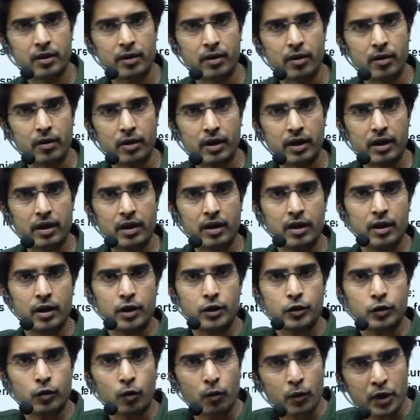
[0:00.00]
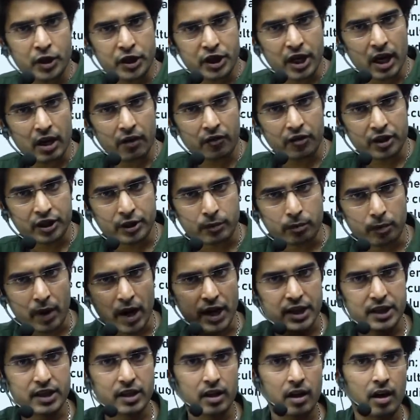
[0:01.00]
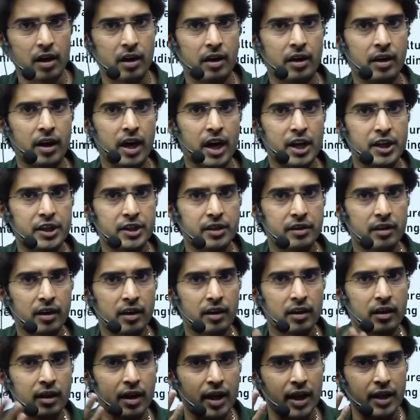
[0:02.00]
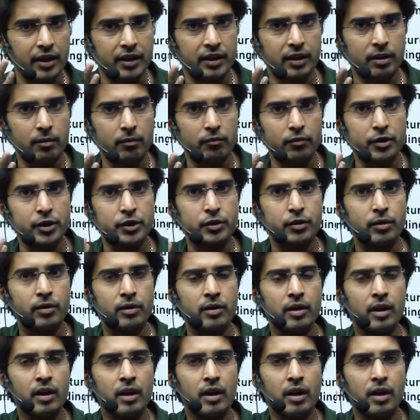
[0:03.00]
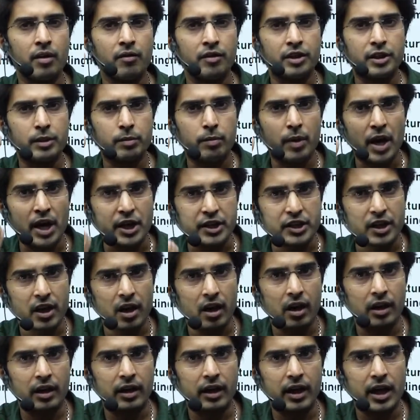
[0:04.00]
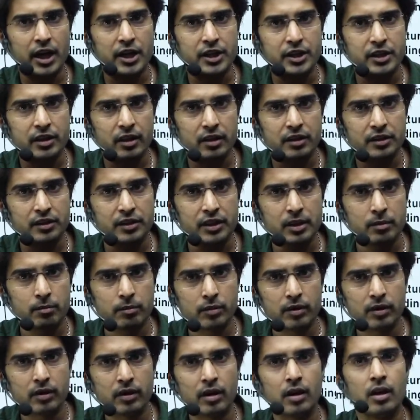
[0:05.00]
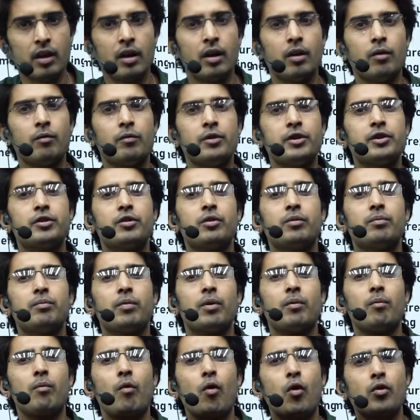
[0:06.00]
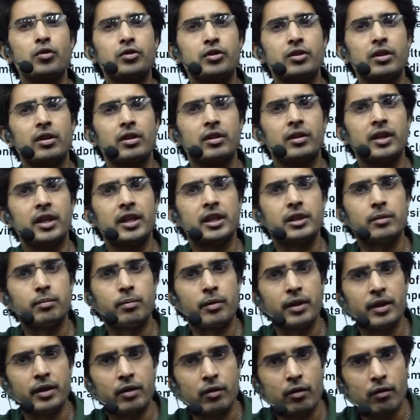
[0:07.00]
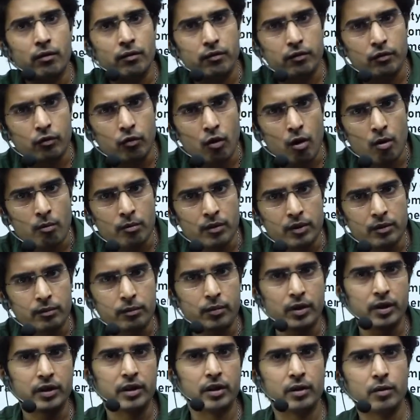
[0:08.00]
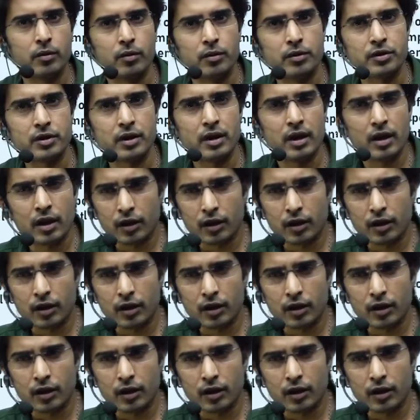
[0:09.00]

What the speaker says: Okay, so we shall respect our national anthem, we should respect our national symbol, we should promote the spirit of common brotherhood.